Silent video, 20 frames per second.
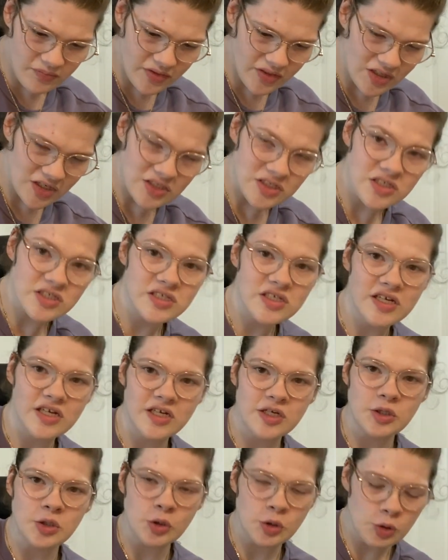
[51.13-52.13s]
This is a
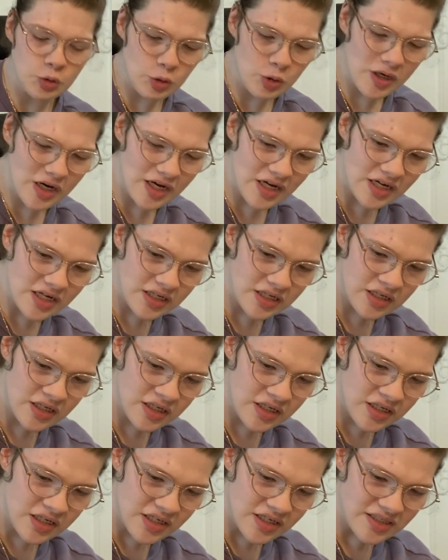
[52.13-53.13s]
new
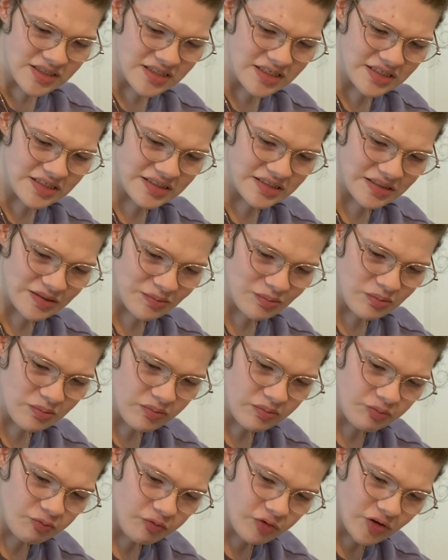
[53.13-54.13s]
system
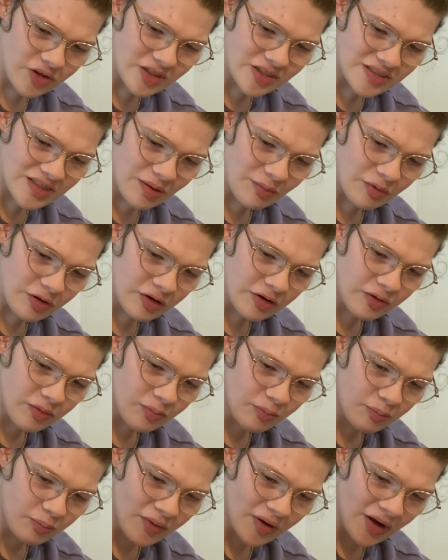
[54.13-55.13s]
for the summer
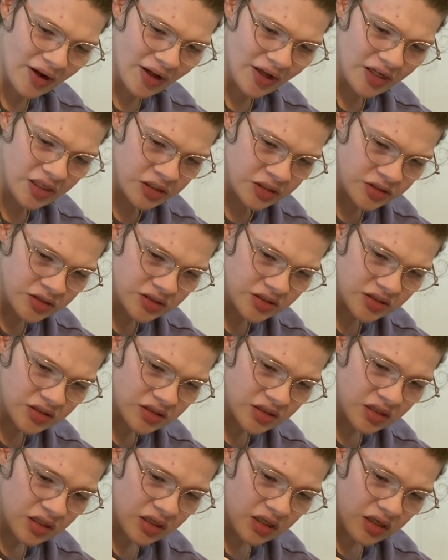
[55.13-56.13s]
because
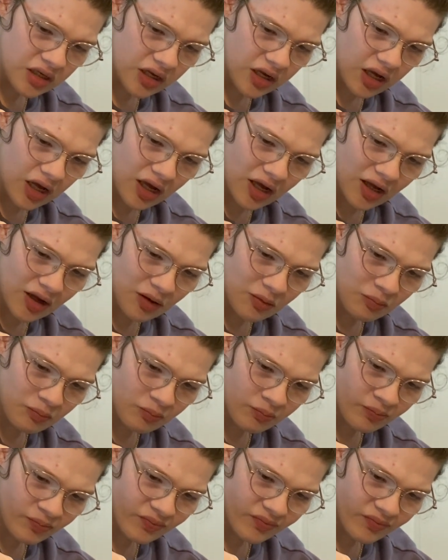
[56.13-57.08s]
I'm